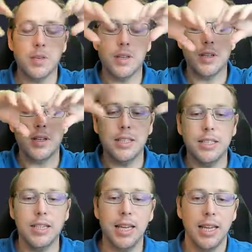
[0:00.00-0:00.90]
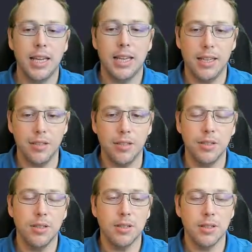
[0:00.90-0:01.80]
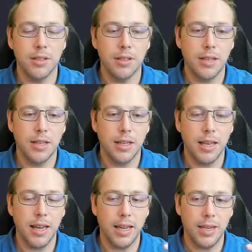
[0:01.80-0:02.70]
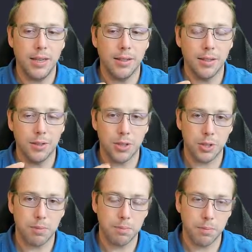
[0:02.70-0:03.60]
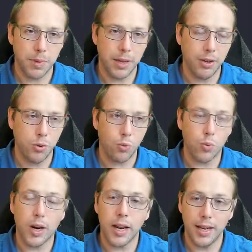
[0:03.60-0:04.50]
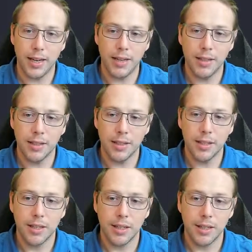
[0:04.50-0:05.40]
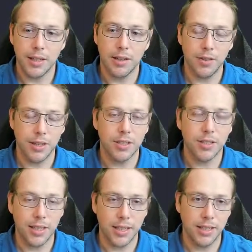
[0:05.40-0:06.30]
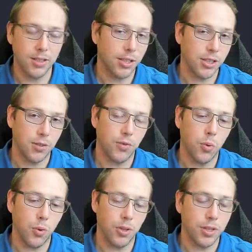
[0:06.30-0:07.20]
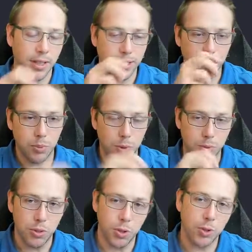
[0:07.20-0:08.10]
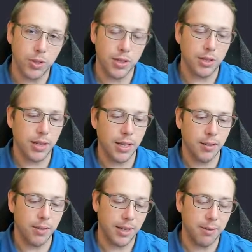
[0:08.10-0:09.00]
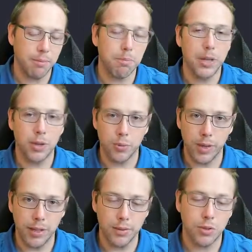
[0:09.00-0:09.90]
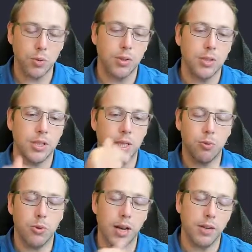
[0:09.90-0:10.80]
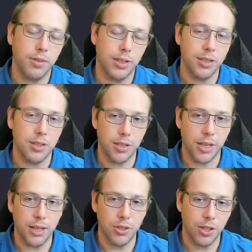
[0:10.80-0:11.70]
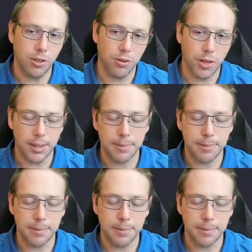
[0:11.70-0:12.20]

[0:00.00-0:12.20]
contained an array of unsigned int64s, and that's what it was using as kind of like a bit array of sorts to keep track of, is this edge in here or not?